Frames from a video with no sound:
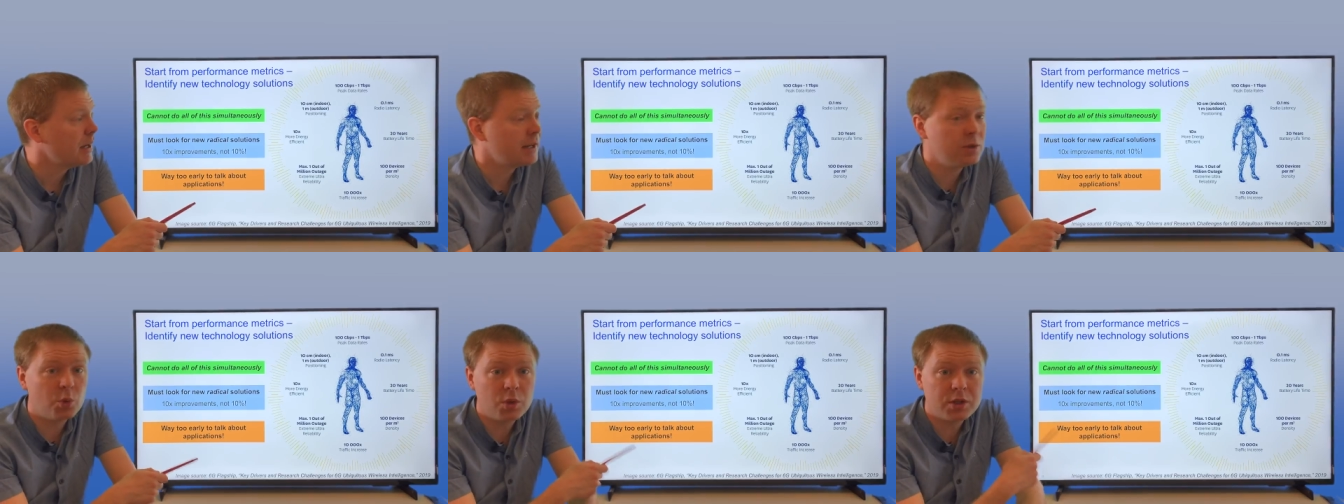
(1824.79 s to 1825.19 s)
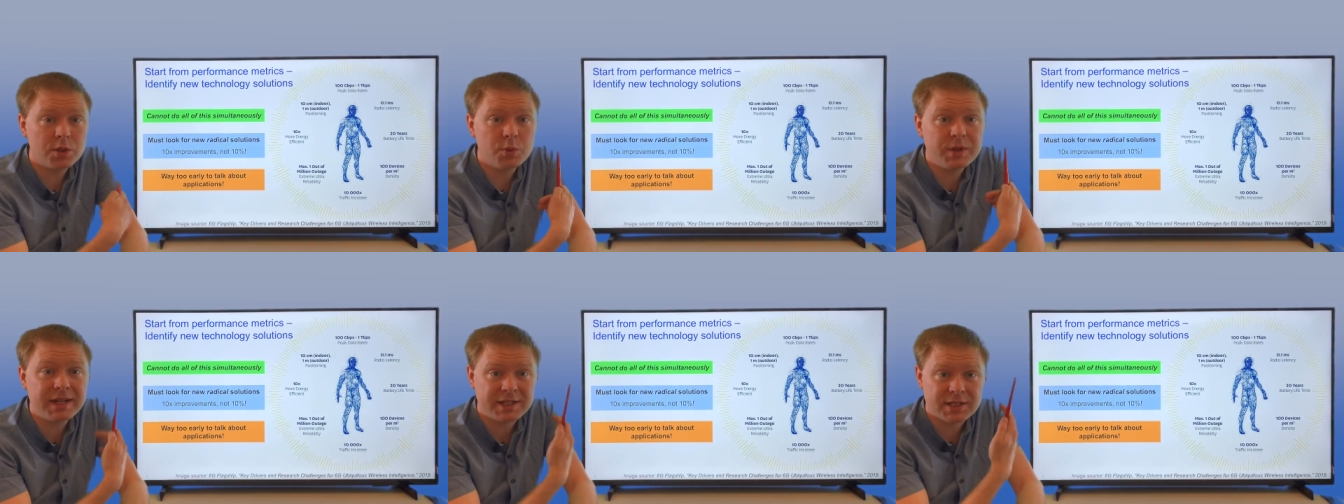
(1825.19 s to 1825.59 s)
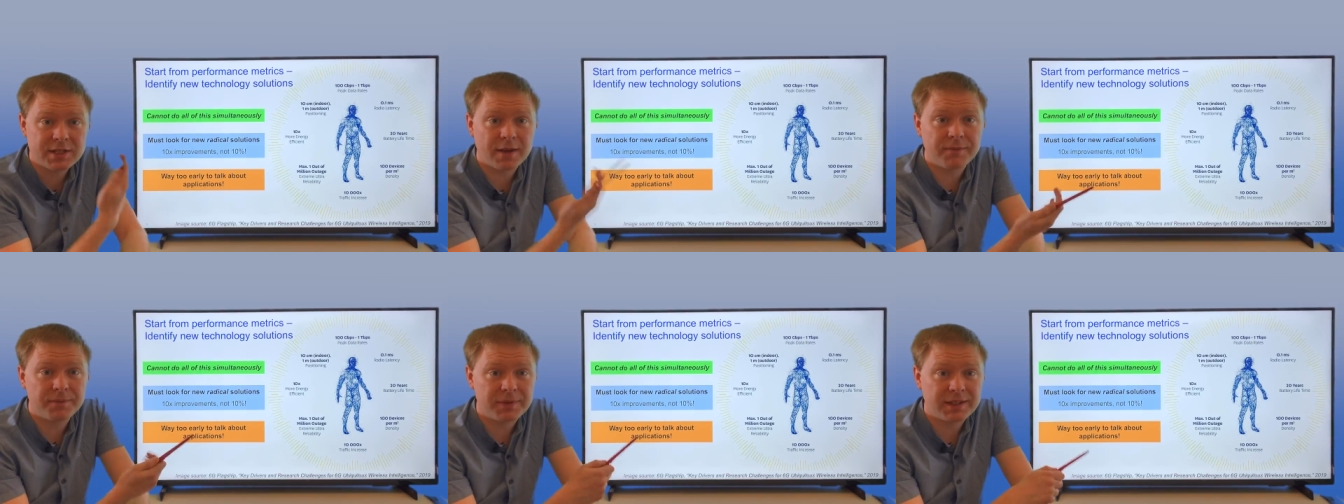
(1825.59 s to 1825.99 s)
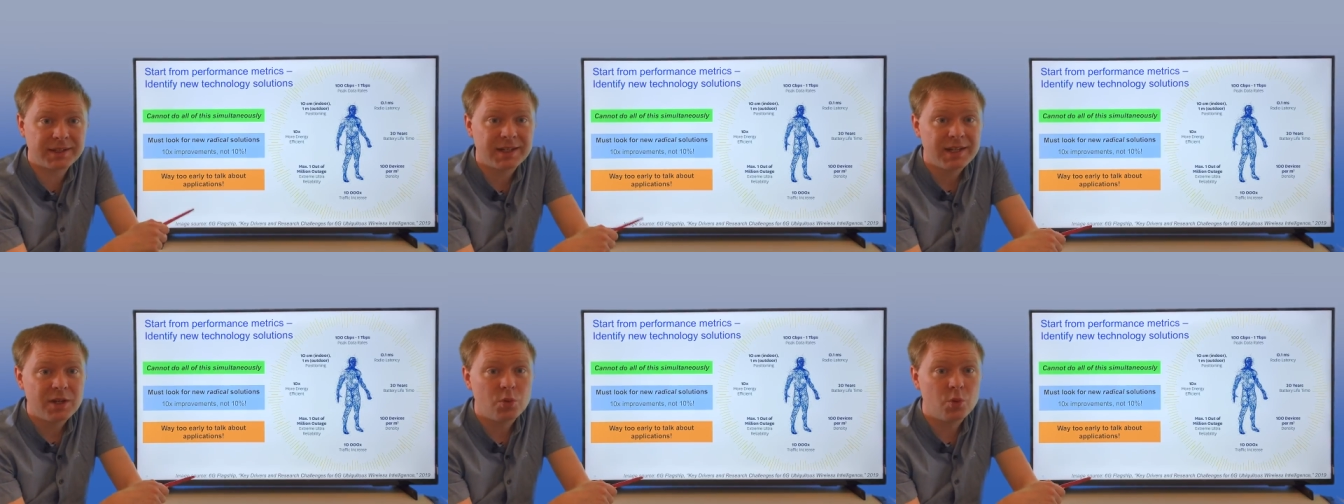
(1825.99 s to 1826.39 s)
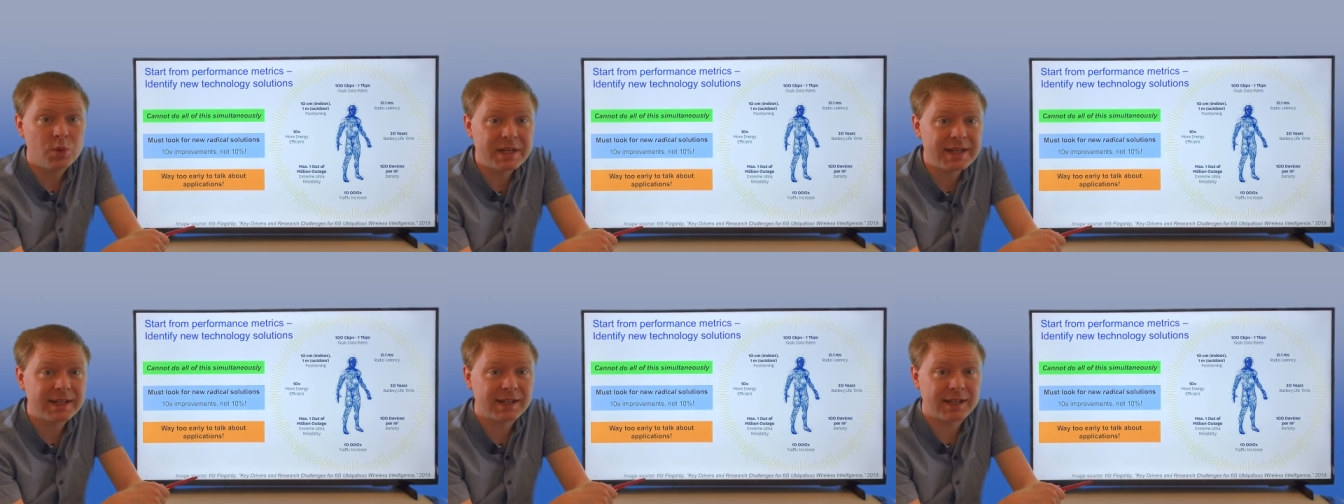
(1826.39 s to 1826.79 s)
in order to reach something
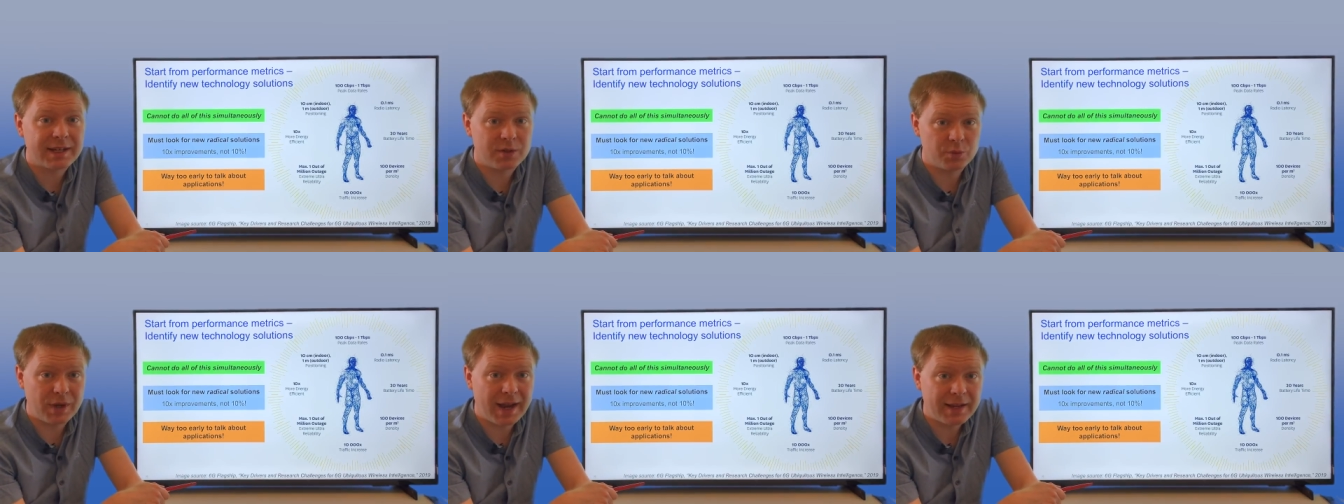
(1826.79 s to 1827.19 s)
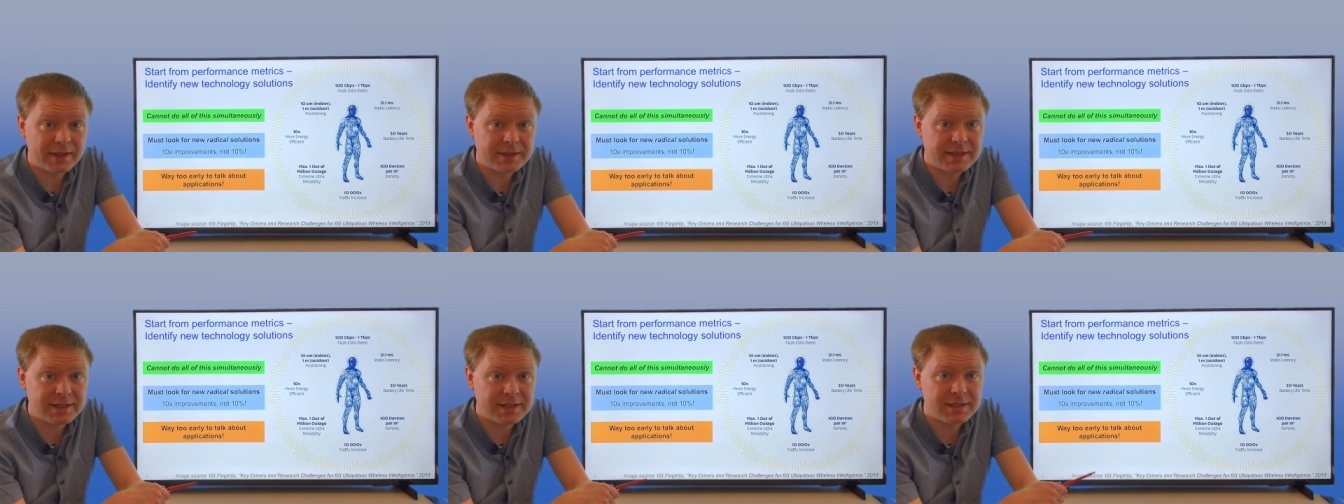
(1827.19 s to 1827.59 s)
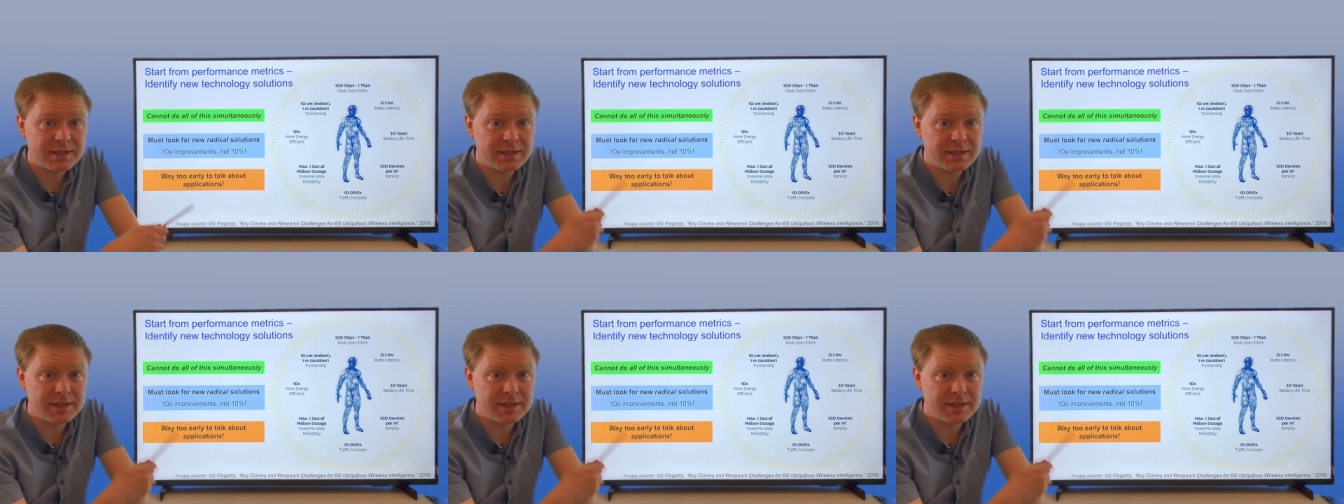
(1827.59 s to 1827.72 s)
real in reality,